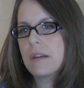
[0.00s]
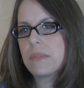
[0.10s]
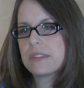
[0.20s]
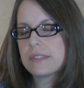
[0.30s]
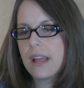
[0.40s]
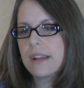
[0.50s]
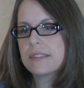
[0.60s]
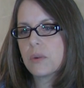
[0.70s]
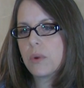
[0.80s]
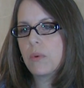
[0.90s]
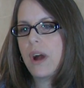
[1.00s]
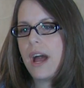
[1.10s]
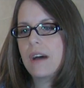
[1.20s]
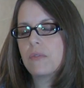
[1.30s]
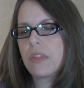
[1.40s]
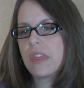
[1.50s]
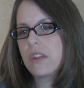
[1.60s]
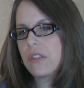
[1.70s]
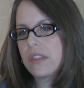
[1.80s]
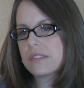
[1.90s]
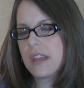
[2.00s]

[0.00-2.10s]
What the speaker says: the slides that we will have within this